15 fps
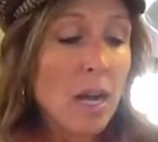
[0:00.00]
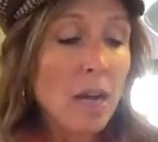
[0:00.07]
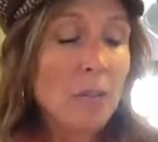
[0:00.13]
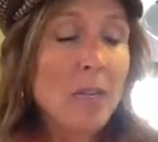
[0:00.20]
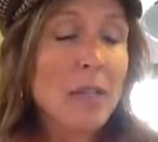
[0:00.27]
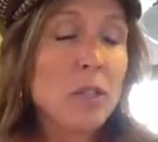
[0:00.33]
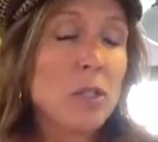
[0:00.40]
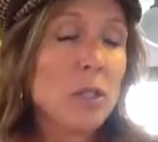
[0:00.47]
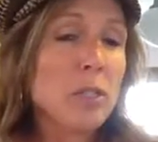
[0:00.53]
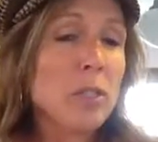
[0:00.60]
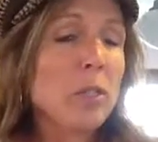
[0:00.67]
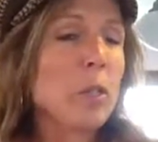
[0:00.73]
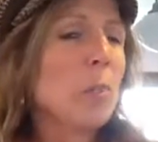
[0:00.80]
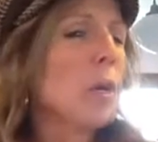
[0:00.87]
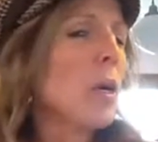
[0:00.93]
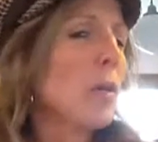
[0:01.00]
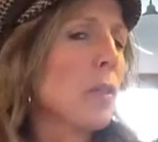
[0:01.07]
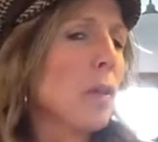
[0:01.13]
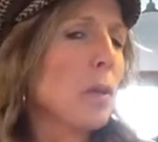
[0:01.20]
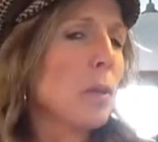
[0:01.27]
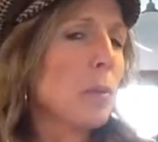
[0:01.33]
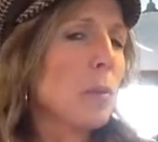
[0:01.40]
he joins a group called
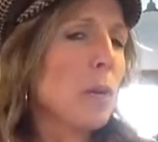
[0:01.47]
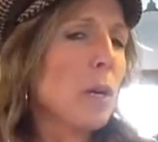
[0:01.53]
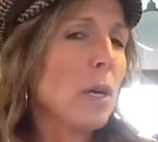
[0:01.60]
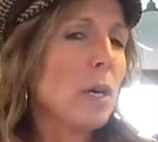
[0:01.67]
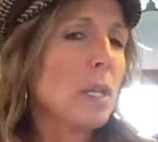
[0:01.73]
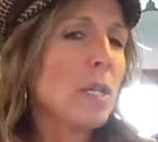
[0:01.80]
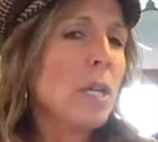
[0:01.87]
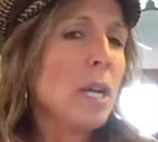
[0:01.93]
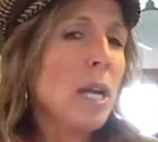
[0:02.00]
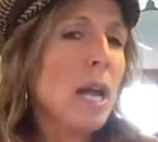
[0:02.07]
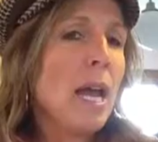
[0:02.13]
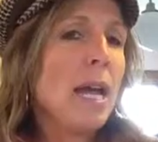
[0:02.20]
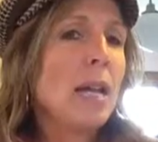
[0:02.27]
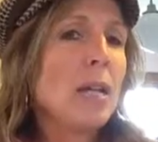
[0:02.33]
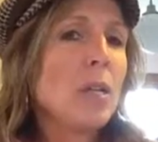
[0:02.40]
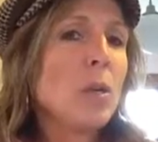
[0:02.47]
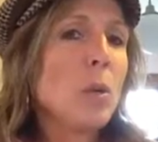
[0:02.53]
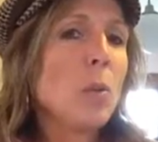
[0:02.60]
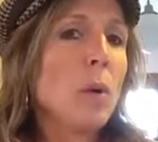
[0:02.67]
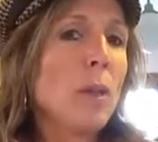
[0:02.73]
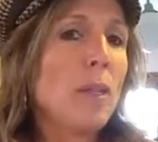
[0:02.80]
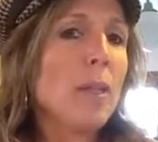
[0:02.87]
the Home Guard, and
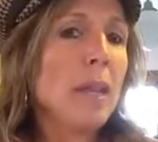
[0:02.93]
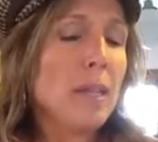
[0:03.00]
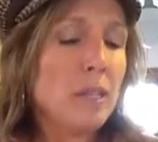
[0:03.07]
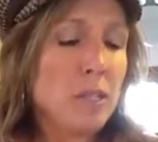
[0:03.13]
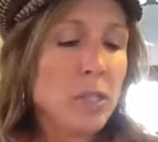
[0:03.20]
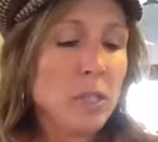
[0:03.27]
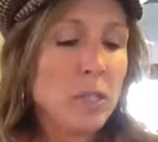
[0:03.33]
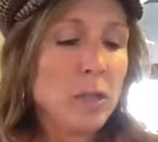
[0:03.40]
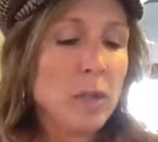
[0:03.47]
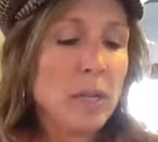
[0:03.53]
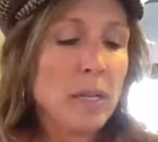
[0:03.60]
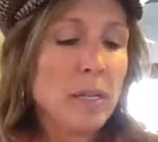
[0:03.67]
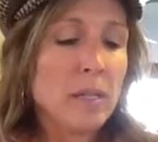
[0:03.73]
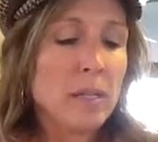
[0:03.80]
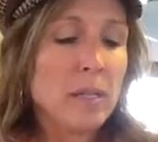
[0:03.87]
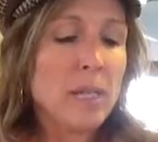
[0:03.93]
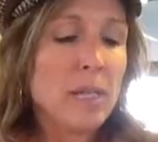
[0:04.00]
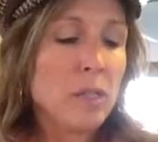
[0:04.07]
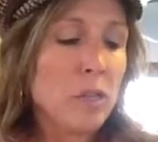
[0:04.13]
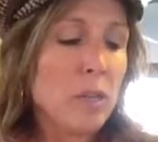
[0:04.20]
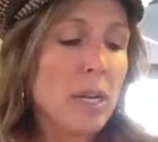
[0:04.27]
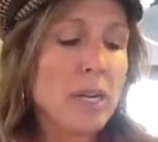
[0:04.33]
what they do is they
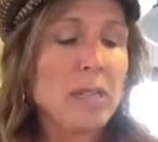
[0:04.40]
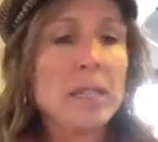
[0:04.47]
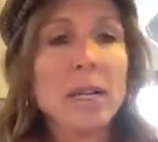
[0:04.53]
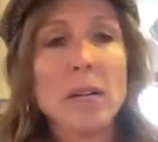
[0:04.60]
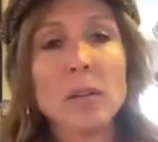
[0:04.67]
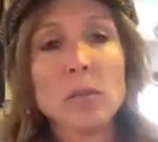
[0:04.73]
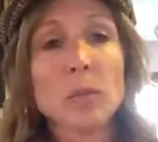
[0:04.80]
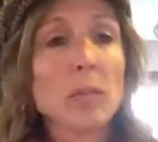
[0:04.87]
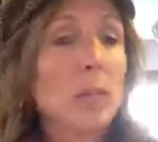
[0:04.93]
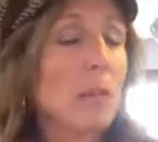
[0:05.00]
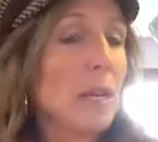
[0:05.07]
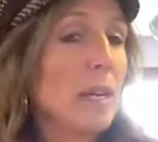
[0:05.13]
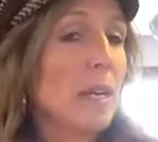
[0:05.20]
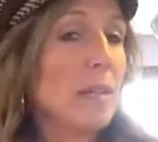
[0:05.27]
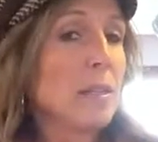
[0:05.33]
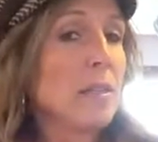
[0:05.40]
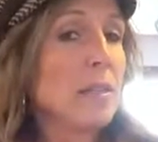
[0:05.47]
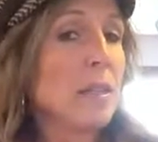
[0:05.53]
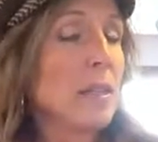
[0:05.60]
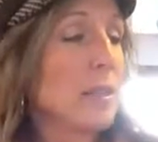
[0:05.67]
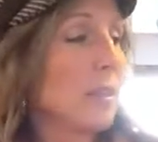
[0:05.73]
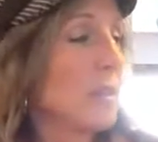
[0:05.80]
track down runaways
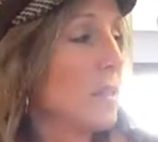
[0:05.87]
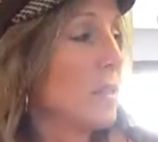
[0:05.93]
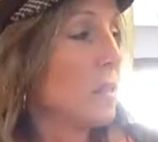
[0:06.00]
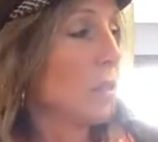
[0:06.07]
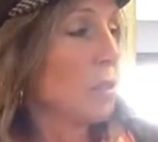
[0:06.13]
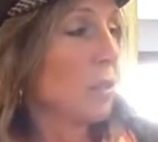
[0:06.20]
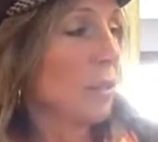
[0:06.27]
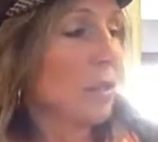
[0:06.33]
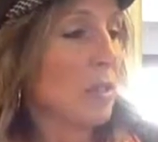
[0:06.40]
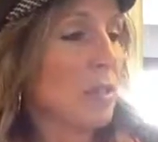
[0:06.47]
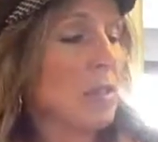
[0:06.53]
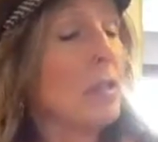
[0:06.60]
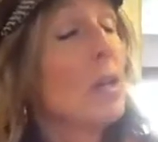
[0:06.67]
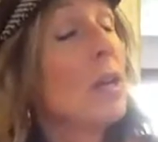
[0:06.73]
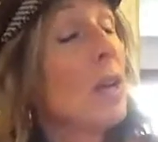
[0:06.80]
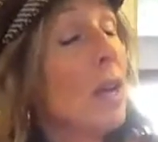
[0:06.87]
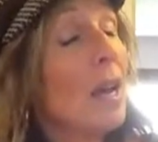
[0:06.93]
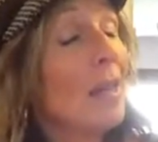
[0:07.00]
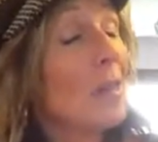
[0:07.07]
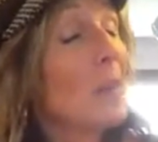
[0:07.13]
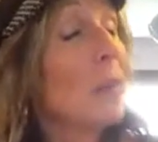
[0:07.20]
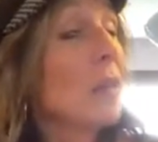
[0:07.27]
and deserters,
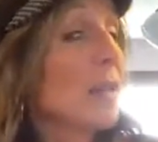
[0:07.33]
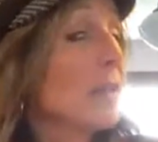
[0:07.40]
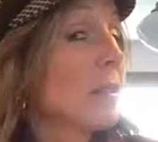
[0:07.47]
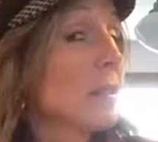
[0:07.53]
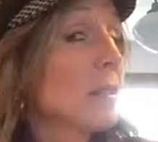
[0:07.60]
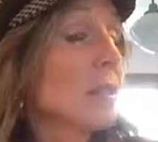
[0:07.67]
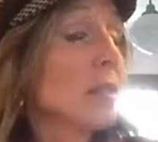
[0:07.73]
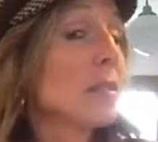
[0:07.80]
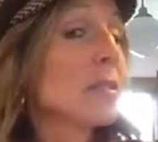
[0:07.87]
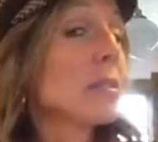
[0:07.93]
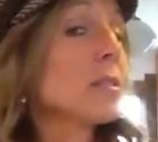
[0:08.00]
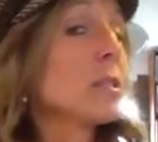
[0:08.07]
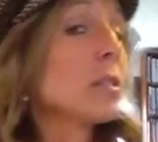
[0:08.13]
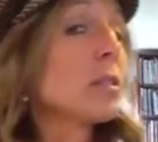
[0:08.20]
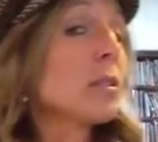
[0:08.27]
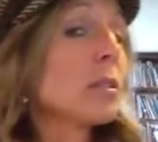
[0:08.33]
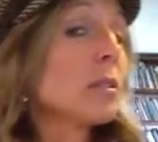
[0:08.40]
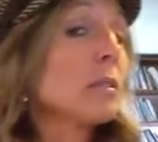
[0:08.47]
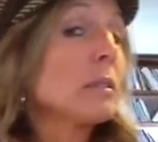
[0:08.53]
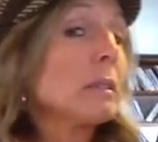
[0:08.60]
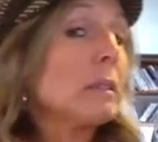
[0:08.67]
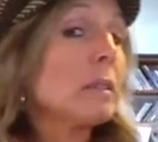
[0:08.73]
and he realizes that's just
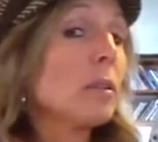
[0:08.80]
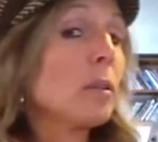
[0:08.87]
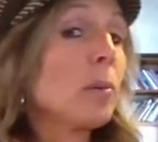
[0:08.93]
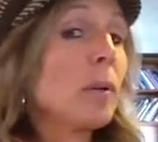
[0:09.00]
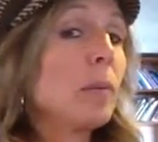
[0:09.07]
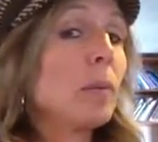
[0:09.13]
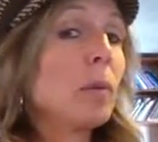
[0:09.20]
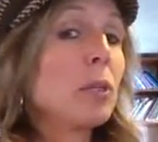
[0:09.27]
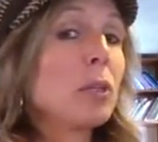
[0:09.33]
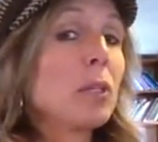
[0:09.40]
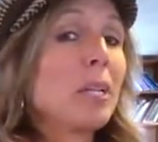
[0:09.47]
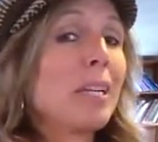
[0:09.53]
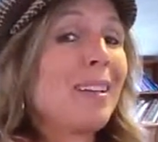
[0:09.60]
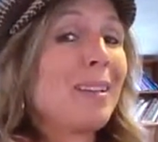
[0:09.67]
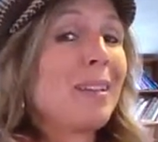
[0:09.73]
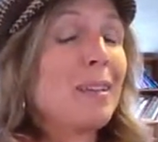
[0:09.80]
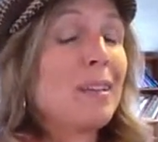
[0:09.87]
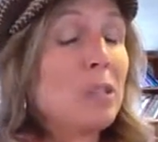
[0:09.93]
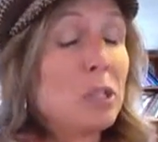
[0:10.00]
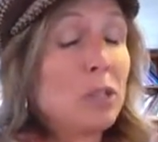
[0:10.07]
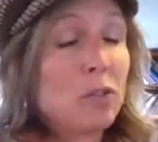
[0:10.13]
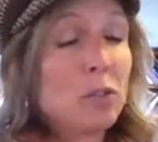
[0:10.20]
a little bit more tricky
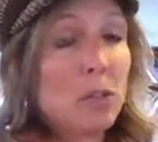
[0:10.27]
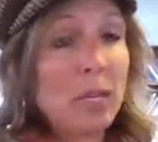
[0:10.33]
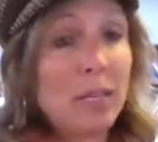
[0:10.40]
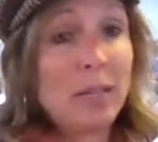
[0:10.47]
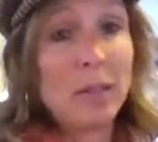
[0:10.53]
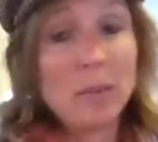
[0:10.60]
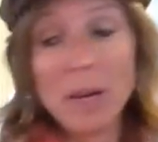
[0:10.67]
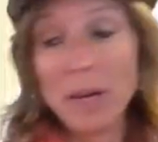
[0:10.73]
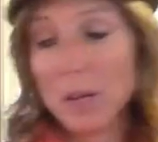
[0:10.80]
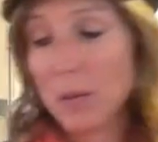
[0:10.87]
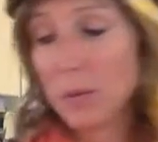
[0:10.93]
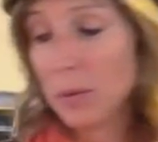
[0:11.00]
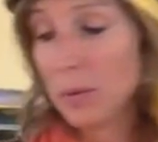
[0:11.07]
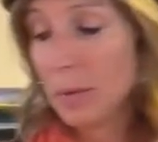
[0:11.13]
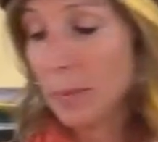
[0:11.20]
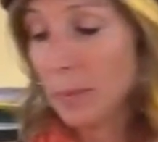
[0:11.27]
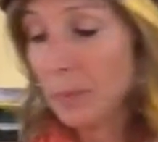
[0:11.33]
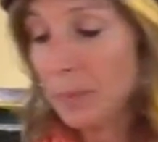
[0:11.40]
than tracking raccoons.